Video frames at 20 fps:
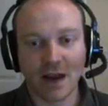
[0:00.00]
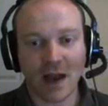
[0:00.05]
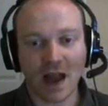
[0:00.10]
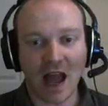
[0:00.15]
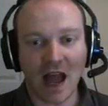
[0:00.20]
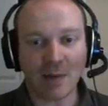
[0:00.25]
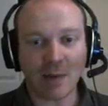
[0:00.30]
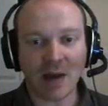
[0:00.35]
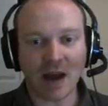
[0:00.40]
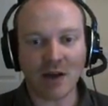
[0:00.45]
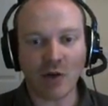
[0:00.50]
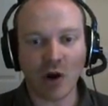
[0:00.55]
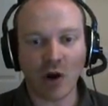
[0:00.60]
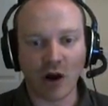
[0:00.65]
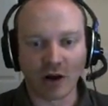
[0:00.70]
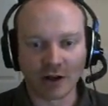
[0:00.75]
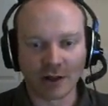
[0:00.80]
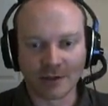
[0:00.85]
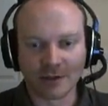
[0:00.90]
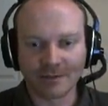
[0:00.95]
Am I
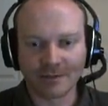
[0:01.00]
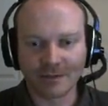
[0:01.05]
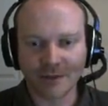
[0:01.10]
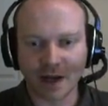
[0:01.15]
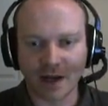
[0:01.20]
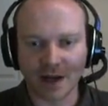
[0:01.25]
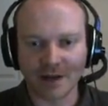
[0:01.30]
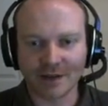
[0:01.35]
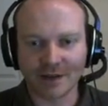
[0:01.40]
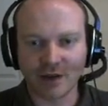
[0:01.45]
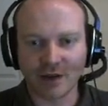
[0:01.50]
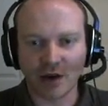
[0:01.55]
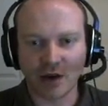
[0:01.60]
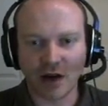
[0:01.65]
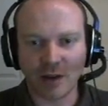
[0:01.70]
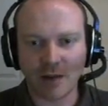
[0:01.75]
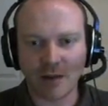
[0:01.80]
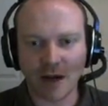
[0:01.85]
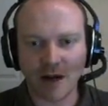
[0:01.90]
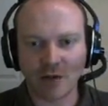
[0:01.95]
wrong, guys? Or
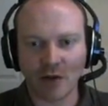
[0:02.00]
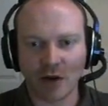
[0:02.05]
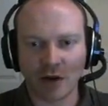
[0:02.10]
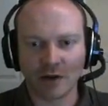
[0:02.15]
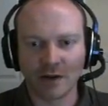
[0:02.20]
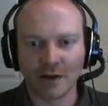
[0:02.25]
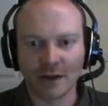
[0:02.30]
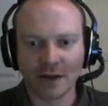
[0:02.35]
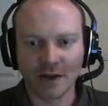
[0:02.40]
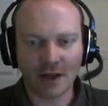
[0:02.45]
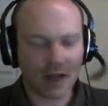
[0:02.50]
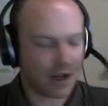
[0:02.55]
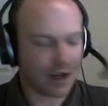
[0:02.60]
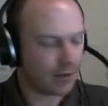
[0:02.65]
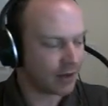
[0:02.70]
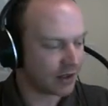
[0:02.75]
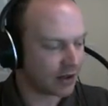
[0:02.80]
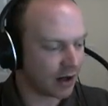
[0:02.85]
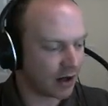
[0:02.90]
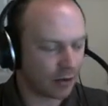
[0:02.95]
am I wrong? Here
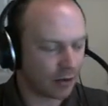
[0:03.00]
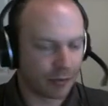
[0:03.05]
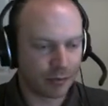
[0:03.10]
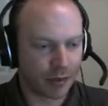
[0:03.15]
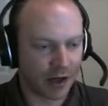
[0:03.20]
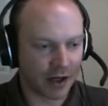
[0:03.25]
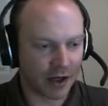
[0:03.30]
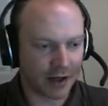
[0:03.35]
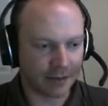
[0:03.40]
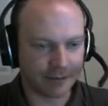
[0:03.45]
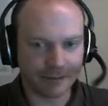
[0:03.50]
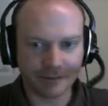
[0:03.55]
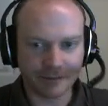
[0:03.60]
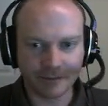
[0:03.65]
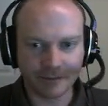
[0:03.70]
we go. Brilliant.